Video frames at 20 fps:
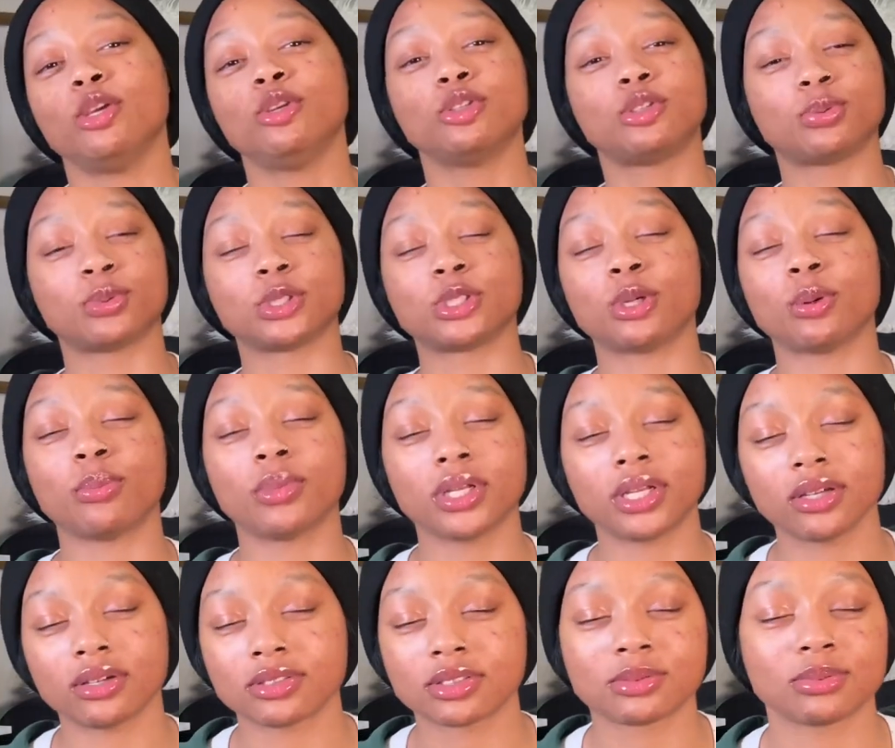spent your
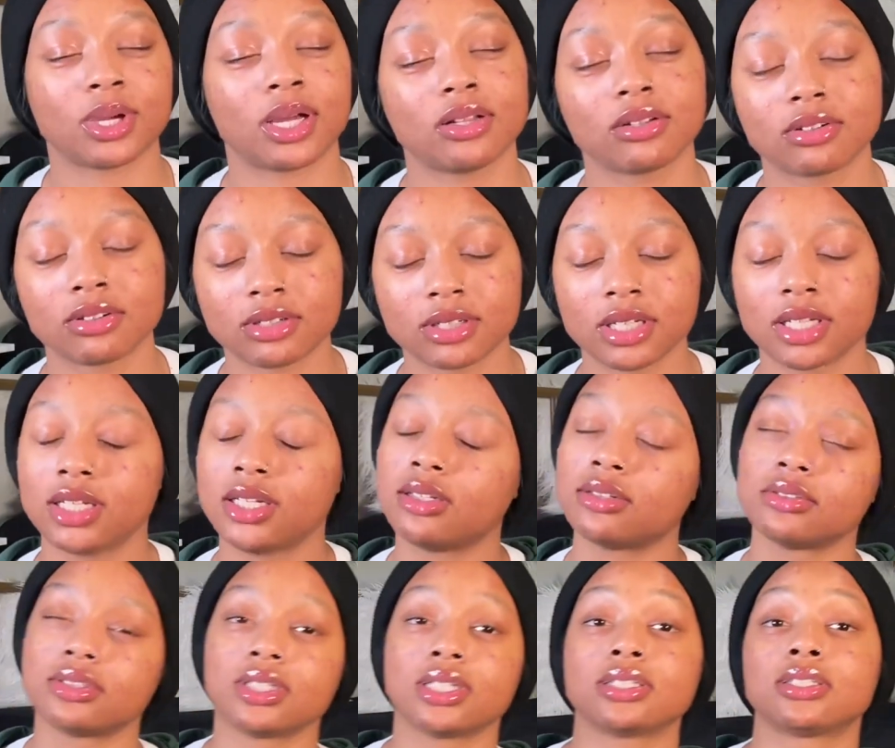money on some Olive Garden and it
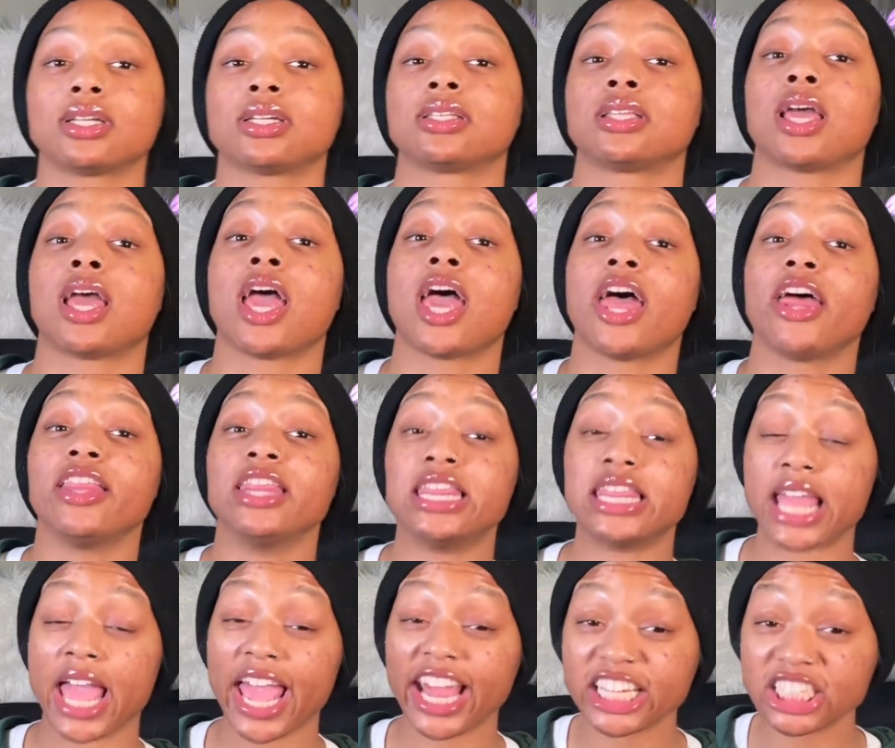don't taste like that.
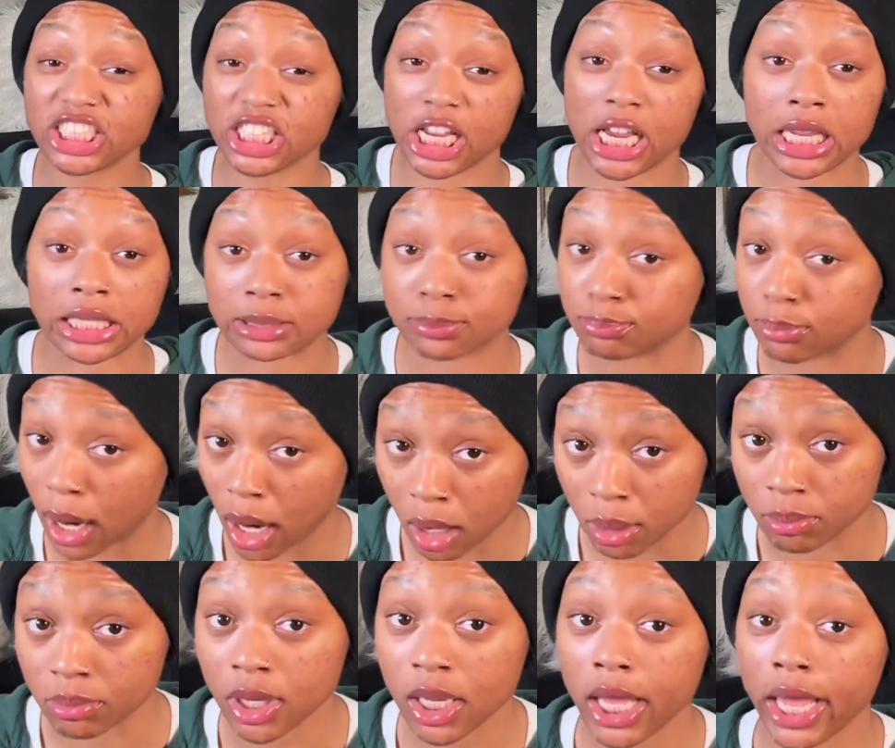That shit is
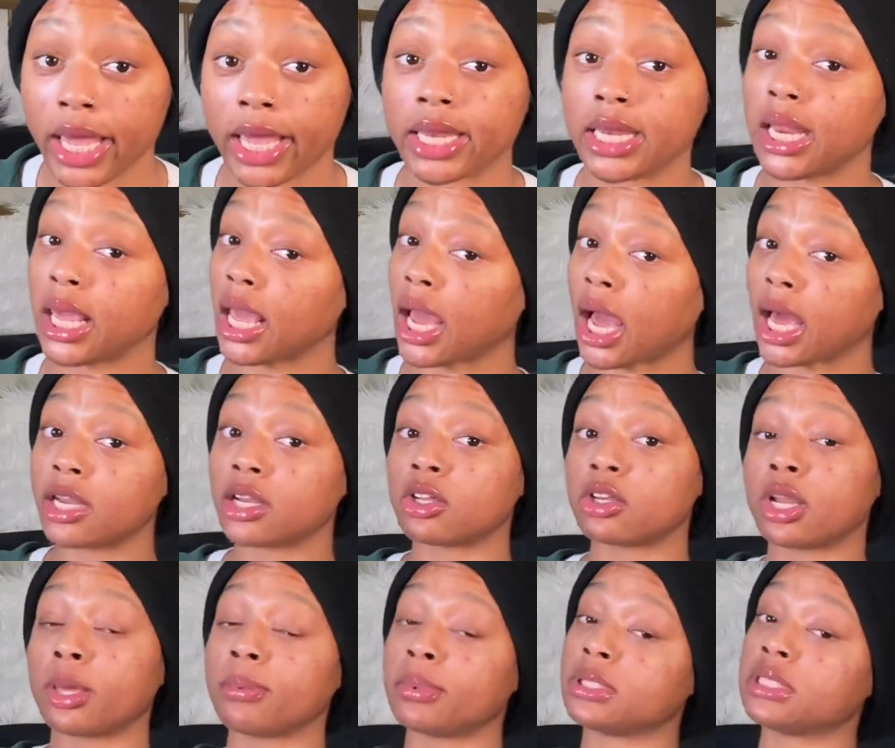bomb. And I know
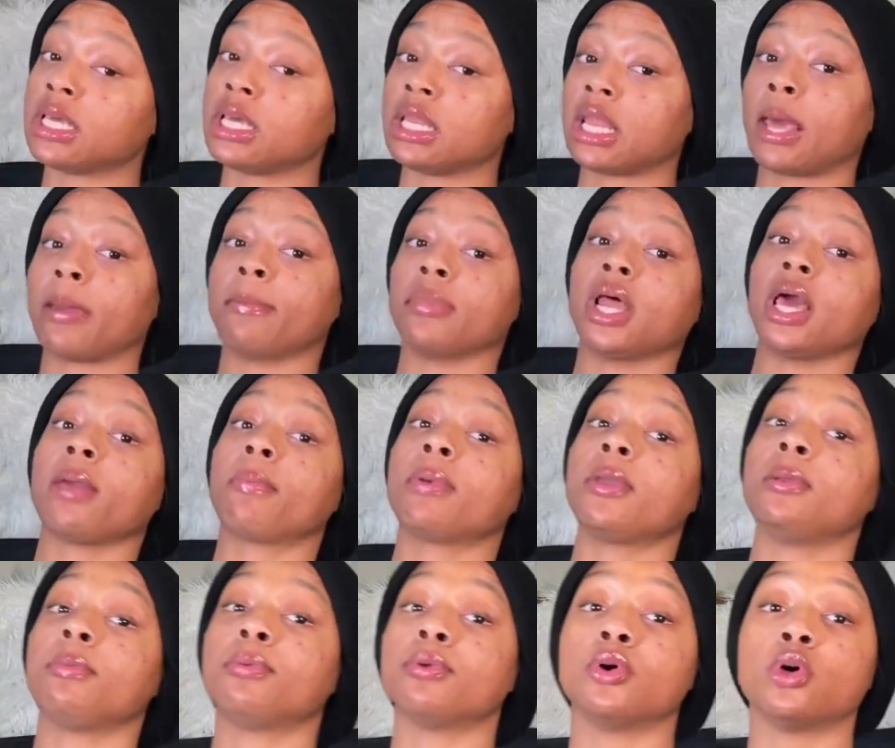they be saying like black
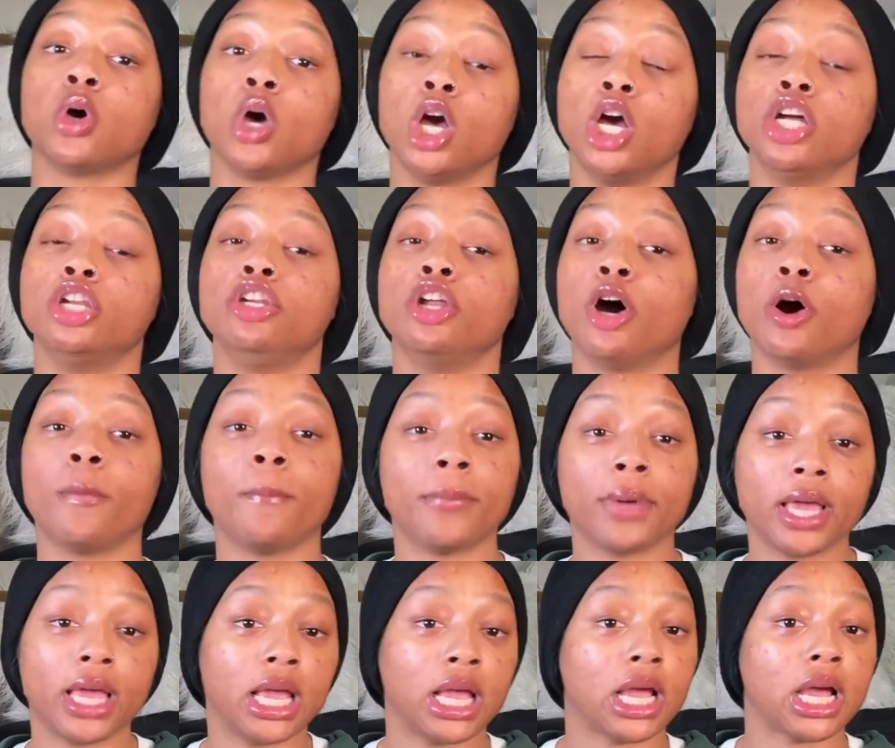people don't
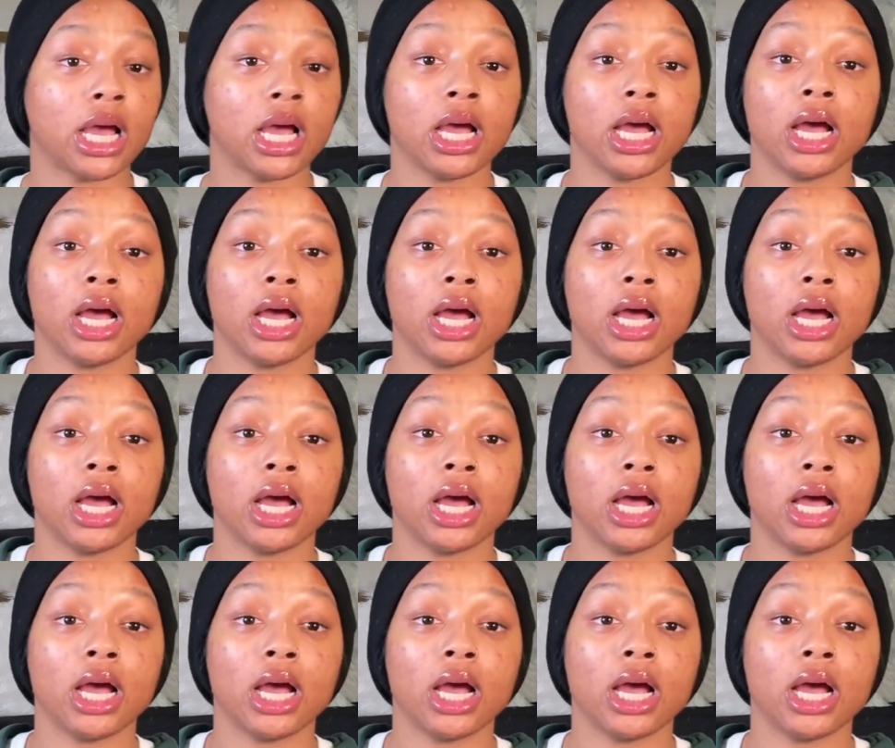make.